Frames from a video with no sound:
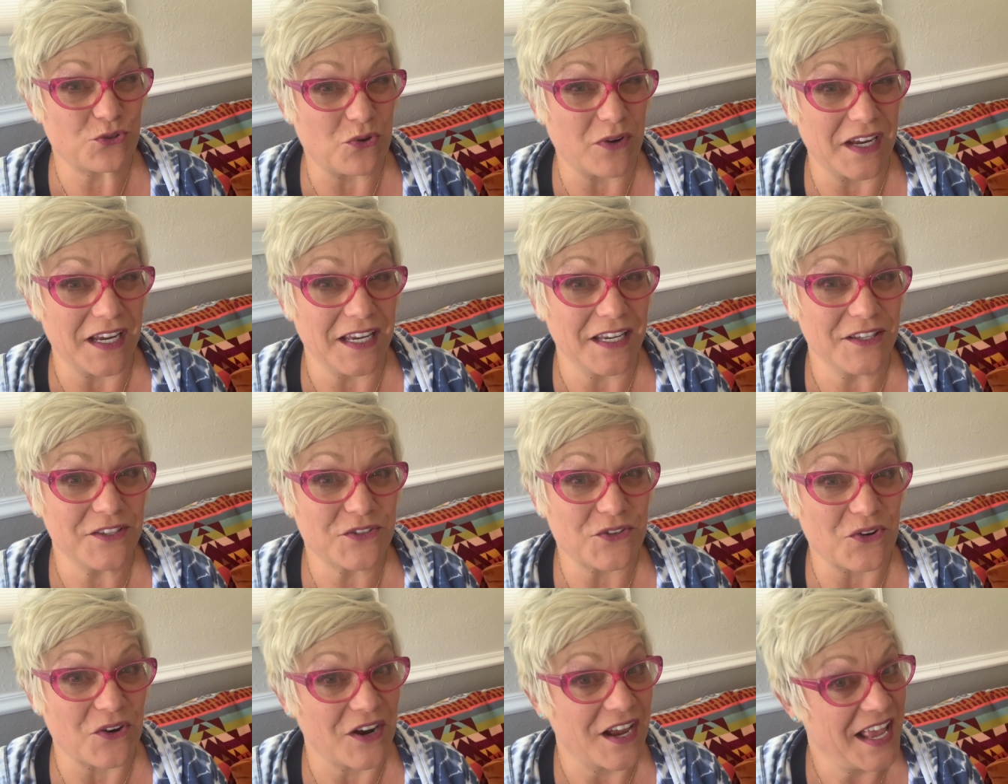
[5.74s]

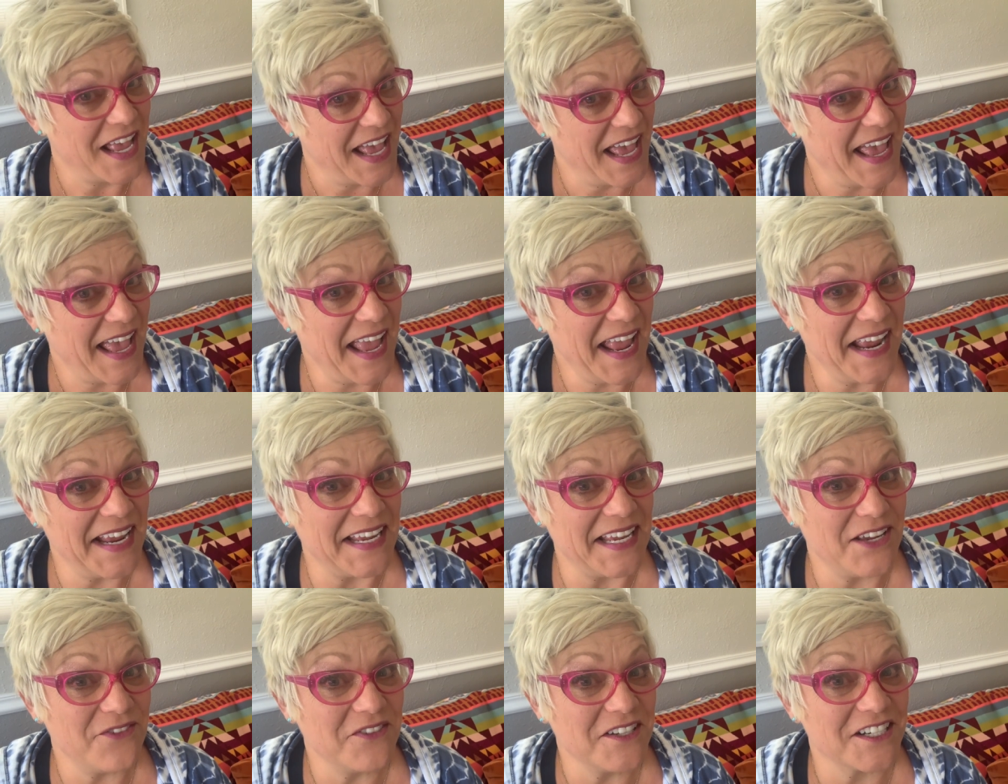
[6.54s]
tweens, or hey,
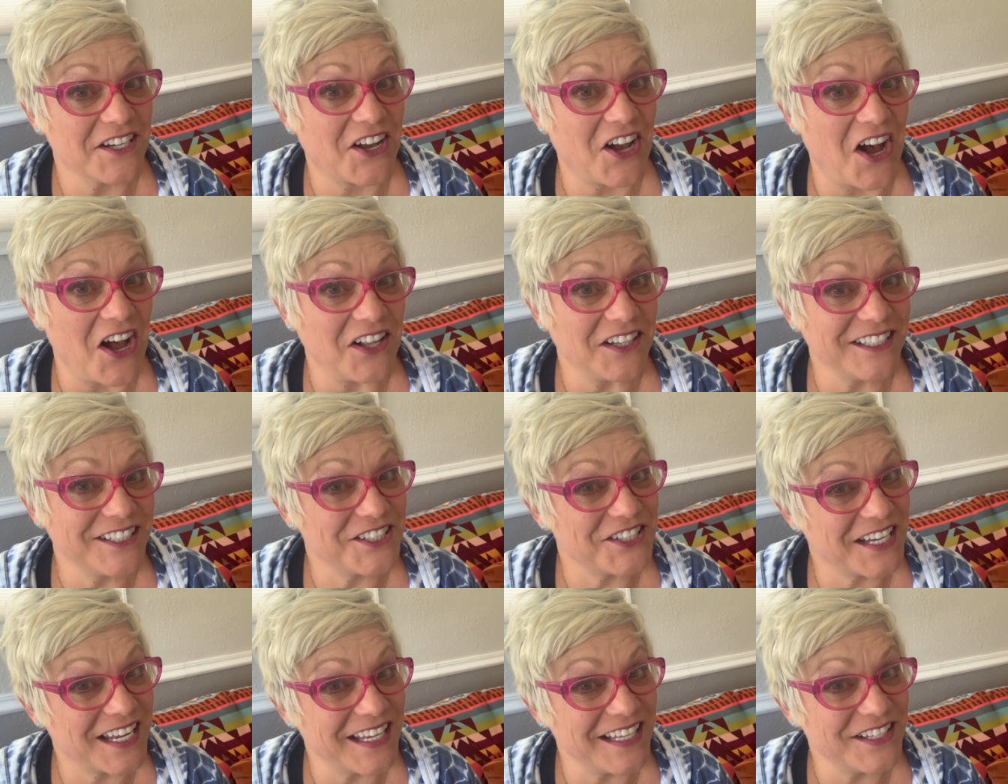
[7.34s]
even
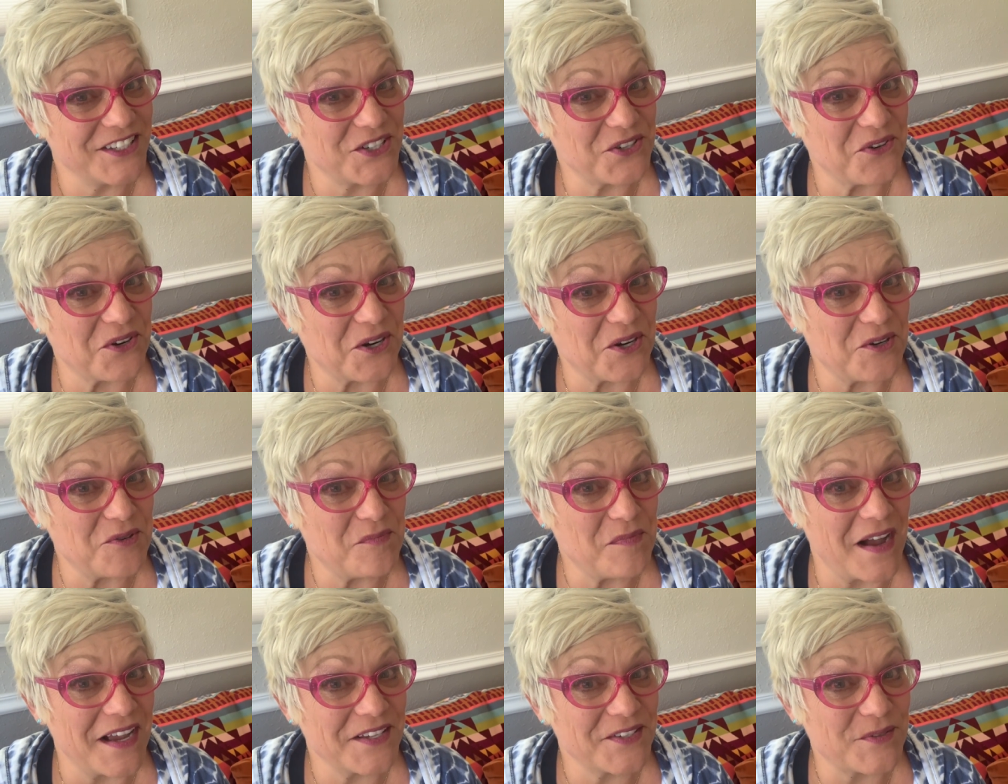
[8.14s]
college kids who are
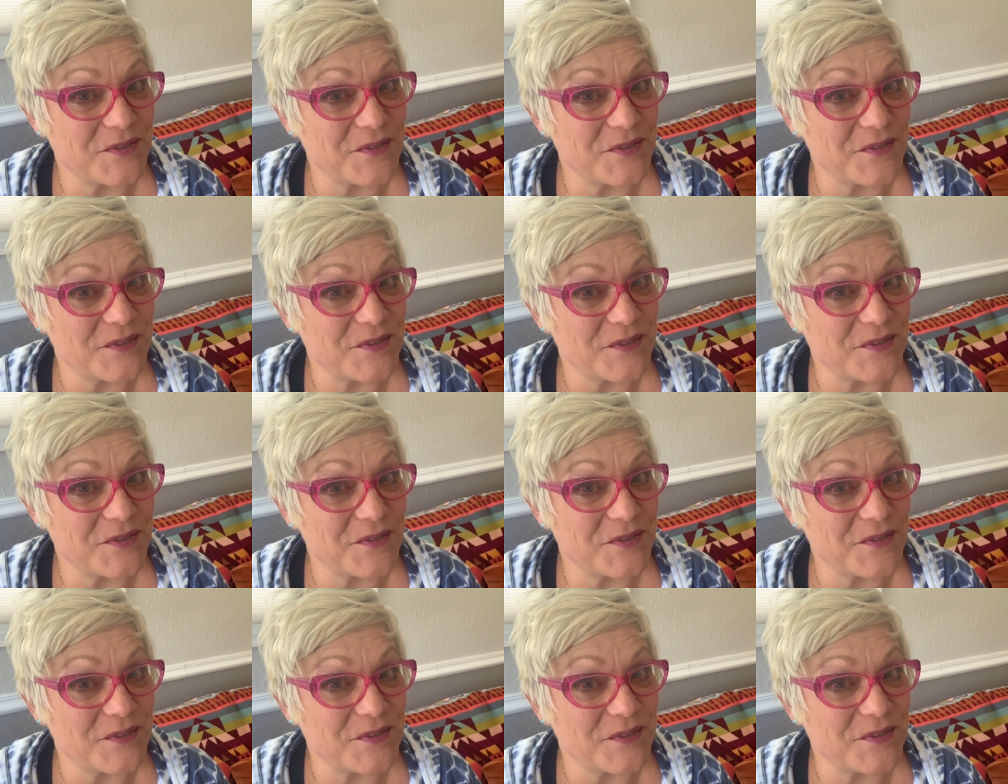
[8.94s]
home by